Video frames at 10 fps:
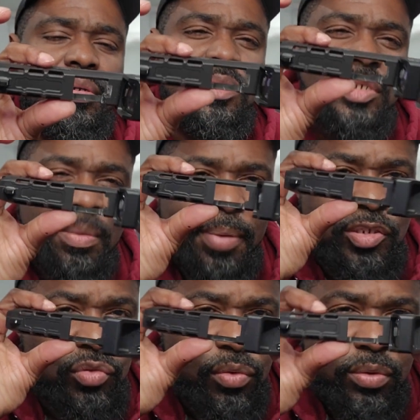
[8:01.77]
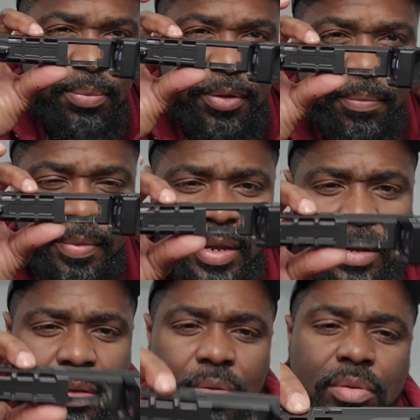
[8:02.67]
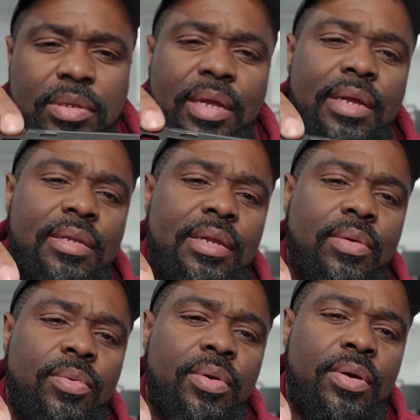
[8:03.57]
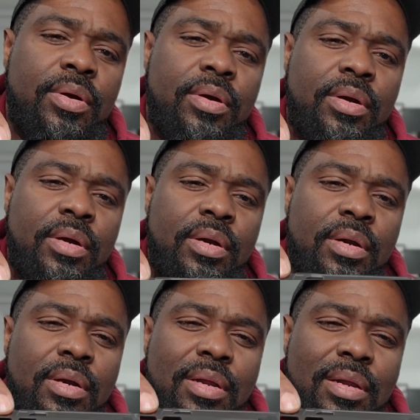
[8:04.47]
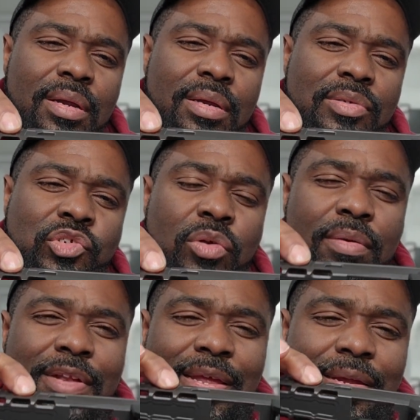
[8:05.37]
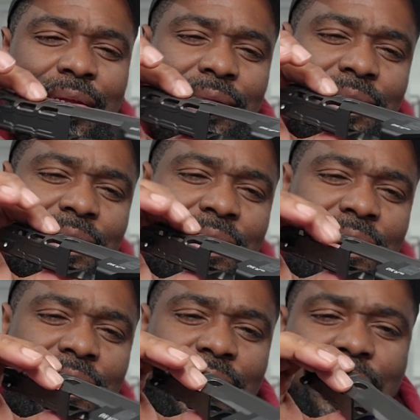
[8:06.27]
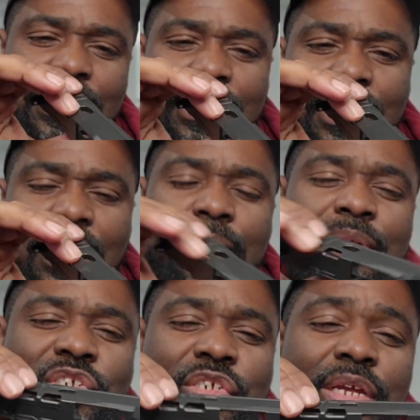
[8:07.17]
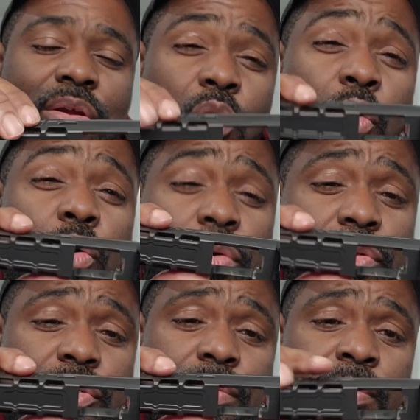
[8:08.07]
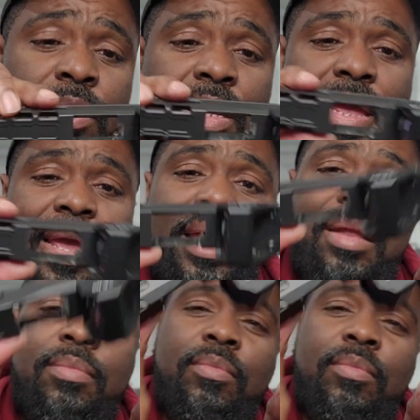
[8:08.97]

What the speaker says: symmetrical to me. It looked like there were sort of like unmachined corners. And